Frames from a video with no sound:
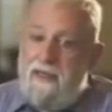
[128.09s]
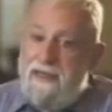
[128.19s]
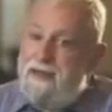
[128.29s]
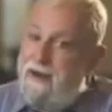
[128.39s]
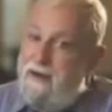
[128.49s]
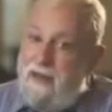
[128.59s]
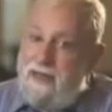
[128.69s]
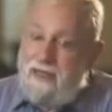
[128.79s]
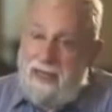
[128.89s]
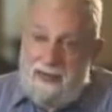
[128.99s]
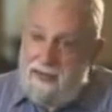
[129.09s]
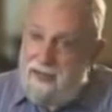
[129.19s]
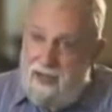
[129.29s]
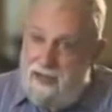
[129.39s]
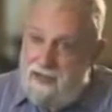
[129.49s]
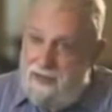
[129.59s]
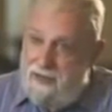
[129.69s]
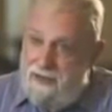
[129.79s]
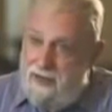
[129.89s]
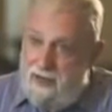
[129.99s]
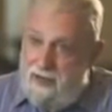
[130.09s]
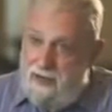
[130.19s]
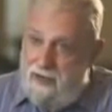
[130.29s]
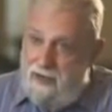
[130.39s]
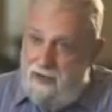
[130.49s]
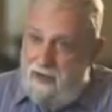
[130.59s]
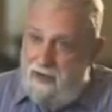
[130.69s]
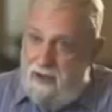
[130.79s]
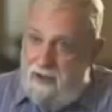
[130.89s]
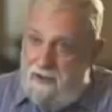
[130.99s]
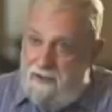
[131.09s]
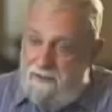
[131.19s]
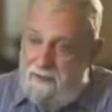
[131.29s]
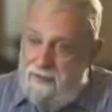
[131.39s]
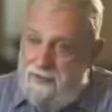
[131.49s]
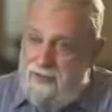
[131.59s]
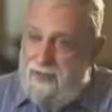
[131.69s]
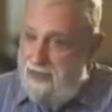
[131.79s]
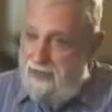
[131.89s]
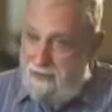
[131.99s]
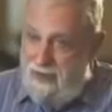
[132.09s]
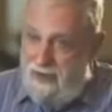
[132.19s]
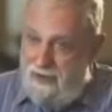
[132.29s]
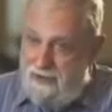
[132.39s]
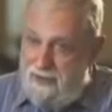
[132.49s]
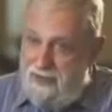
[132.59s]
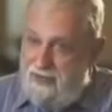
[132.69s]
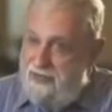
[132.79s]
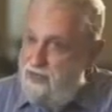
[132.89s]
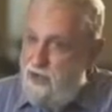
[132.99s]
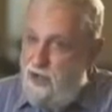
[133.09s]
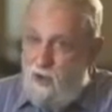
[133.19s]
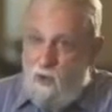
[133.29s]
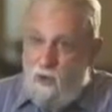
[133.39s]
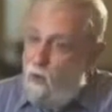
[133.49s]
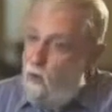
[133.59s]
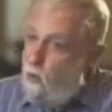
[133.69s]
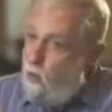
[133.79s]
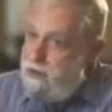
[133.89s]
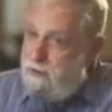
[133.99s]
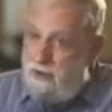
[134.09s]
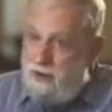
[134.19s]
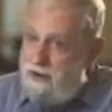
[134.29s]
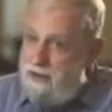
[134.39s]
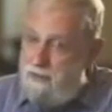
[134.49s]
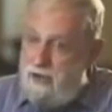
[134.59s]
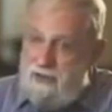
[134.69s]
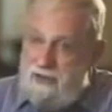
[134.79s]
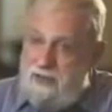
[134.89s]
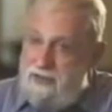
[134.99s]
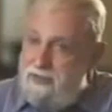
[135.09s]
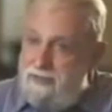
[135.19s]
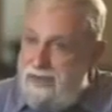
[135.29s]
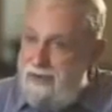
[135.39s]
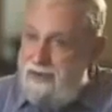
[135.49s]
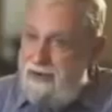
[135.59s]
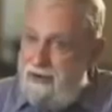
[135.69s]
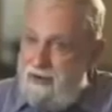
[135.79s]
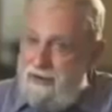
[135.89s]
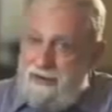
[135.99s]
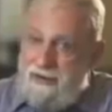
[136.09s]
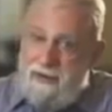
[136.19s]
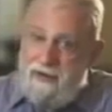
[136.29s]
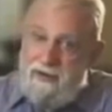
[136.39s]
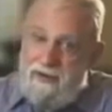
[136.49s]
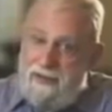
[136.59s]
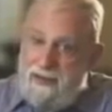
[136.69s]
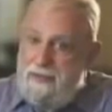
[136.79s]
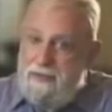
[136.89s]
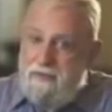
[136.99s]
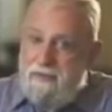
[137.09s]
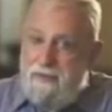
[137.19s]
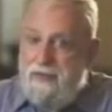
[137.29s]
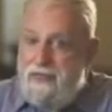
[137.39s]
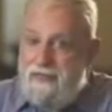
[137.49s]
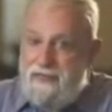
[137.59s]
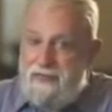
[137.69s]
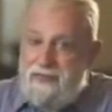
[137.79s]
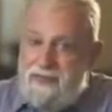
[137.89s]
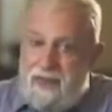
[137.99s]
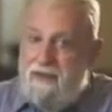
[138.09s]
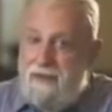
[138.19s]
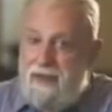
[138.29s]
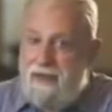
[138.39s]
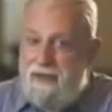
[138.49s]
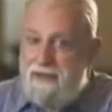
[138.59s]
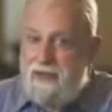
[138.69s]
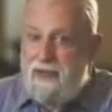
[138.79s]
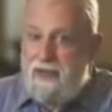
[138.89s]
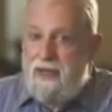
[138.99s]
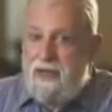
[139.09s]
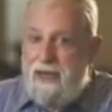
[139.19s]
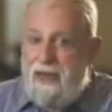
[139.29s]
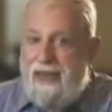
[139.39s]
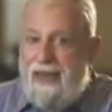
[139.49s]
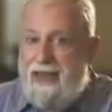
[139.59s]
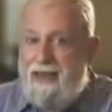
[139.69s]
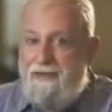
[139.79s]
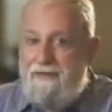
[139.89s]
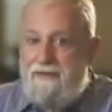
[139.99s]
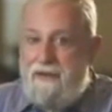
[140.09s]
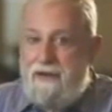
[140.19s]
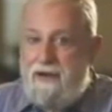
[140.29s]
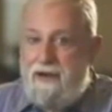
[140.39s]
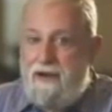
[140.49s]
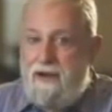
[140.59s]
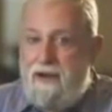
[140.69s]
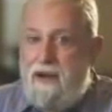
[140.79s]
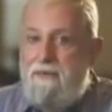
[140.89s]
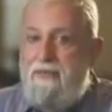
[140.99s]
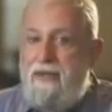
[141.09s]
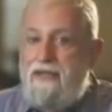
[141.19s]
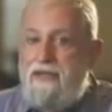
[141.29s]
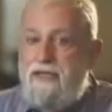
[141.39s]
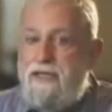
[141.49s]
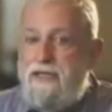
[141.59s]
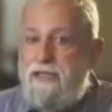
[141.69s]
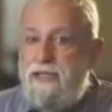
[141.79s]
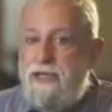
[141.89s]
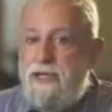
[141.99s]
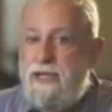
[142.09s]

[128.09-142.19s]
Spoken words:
There are a lot of studies that are done of psychopaths, and there's no one part of the brain that is impaired. Some people believe that psychopaths have a much